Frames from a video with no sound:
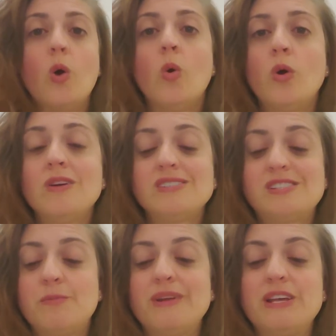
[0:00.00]
Or
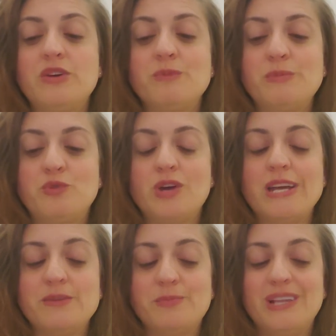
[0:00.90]
somebody could be
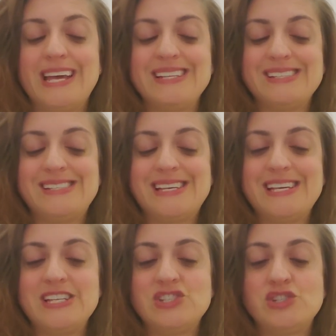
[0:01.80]
trying to plant
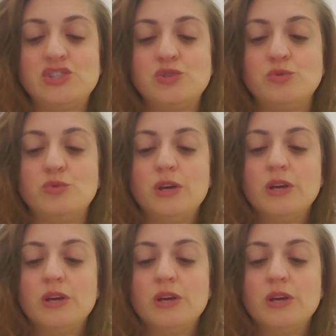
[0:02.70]
seeds to